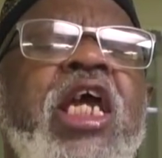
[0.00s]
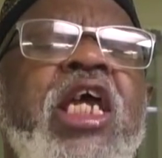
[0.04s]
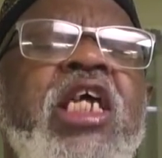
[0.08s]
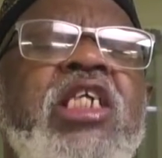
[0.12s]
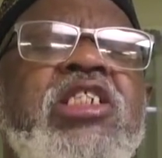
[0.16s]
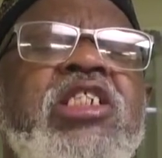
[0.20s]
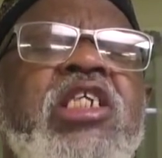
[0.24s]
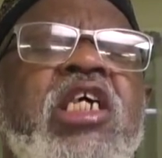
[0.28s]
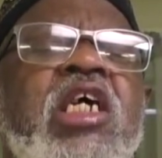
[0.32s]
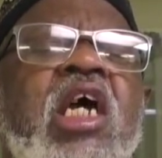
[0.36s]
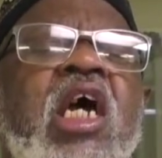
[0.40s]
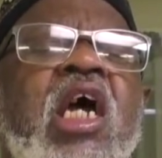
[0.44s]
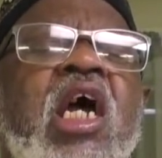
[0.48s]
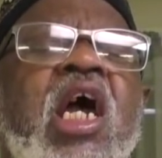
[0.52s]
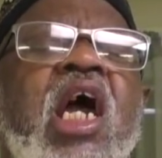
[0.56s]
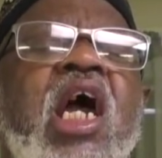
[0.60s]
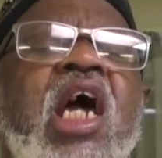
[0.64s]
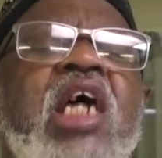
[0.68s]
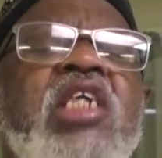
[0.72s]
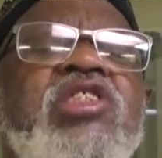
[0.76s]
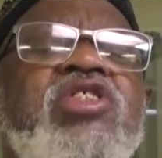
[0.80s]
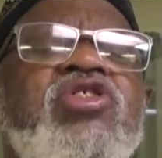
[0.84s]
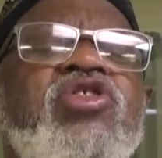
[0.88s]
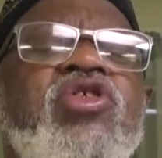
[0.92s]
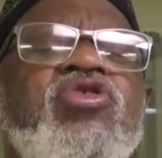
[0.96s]
eat
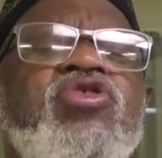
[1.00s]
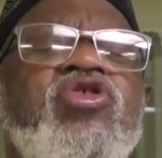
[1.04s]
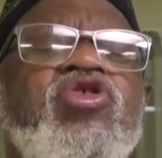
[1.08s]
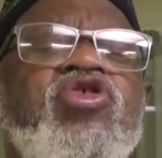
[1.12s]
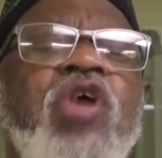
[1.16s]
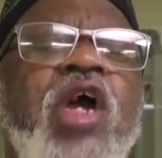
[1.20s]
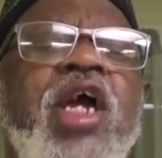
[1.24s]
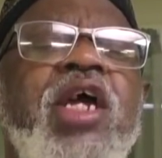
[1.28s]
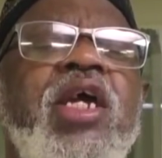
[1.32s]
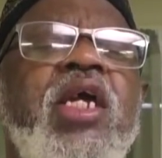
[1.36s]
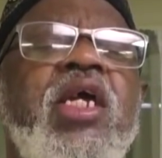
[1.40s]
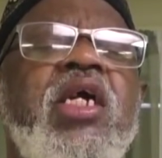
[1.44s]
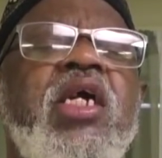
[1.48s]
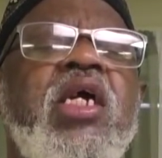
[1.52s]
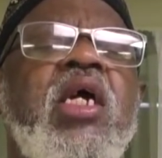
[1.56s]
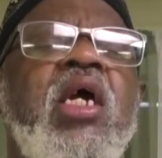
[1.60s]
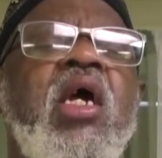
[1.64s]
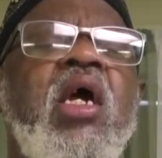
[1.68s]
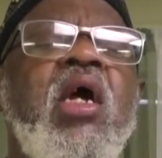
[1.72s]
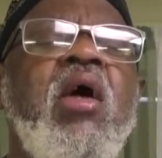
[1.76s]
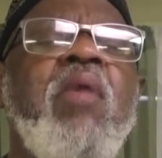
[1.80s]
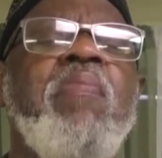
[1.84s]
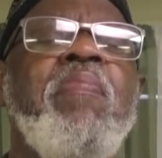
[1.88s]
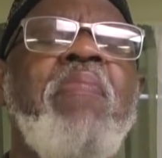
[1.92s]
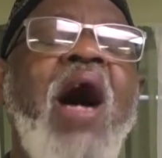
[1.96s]
and to drink
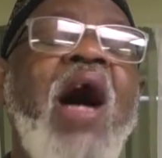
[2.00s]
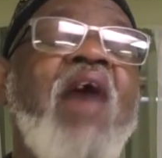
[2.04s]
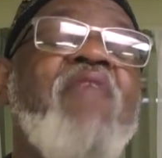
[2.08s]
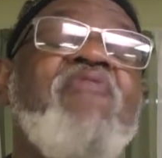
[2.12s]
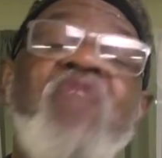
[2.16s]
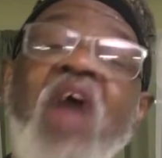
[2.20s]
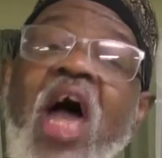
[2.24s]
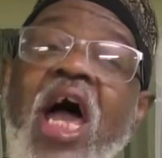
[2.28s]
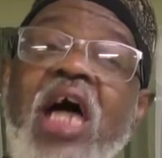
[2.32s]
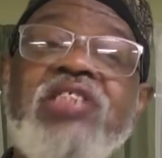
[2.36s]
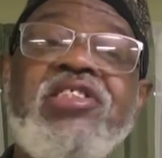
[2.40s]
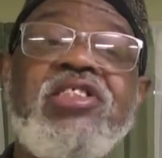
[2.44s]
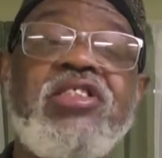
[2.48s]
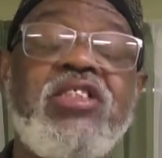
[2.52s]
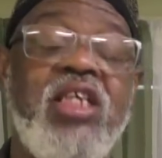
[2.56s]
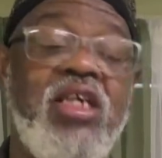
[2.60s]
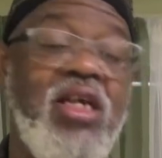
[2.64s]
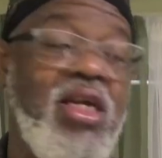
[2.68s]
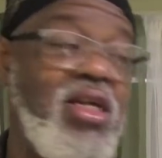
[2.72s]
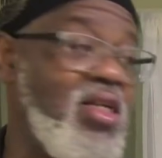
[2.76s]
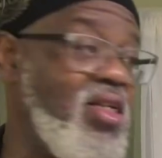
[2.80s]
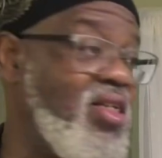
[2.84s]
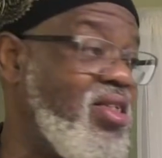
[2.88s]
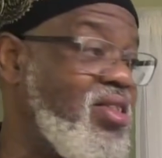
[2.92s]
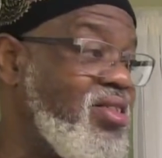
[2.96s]
by
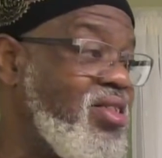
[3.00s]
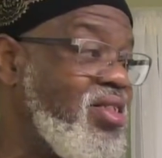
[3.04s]
fasting.